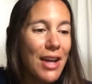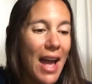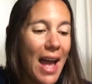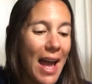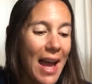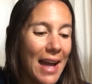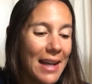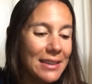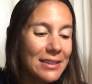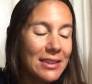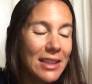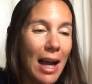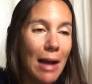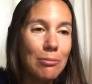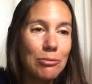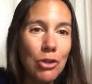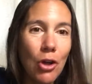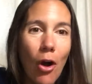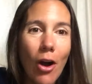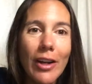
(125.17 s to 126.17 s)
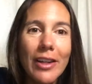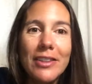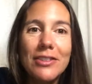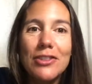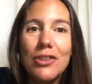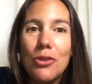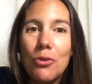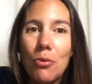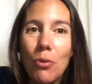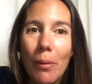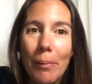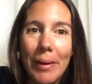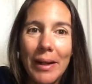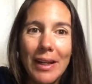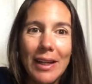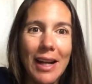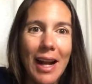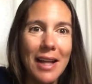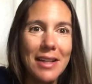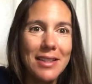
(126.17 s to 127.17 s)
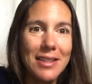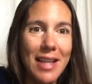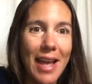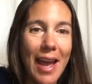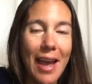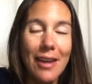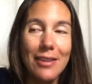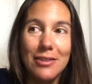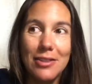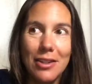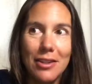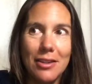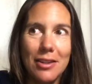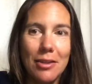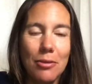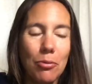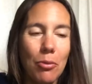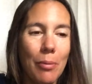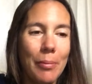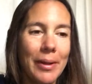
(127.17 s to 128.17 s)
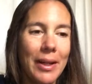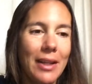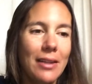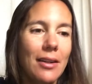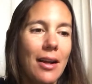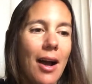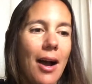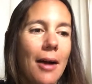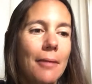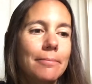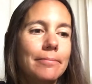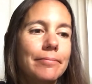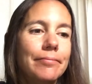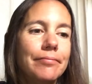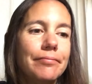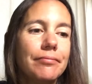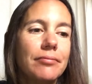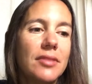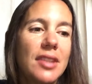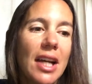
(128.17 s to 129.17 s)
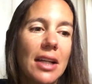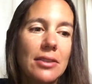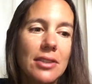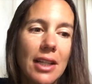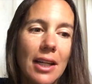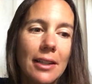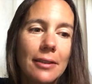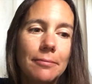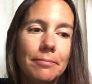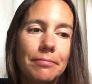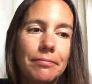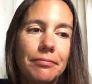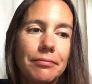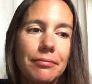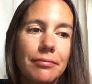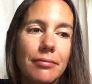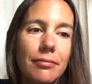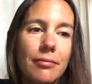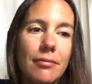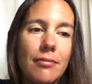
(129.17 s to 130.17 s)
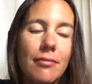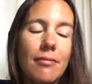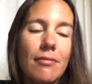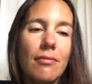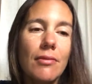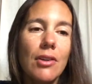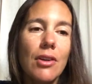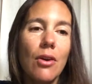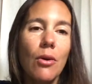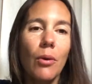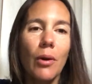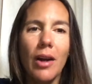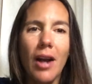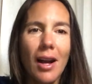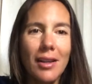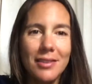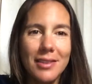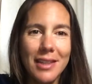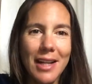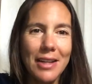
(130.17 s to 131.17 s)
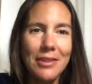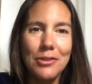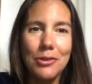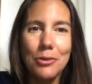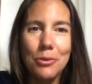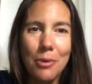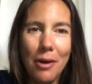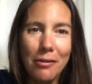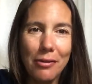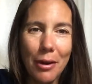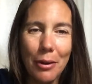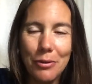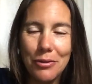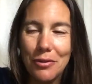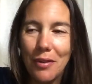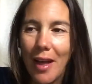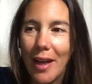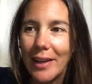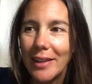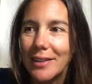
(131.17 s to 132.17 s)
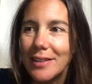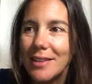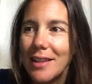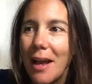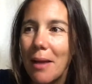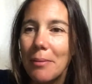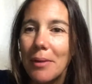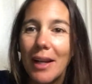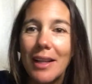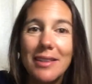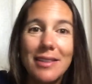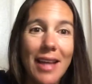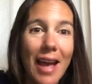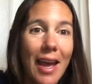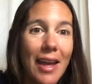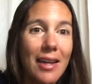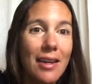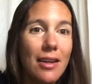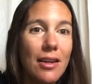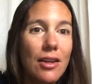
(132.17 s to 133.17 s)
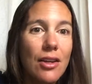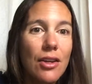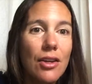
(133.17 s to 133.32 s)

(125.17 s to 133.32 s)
And I'm talking to the woman and I say to the woman at Delta or Continental, whoever I was flying at the time, and I say,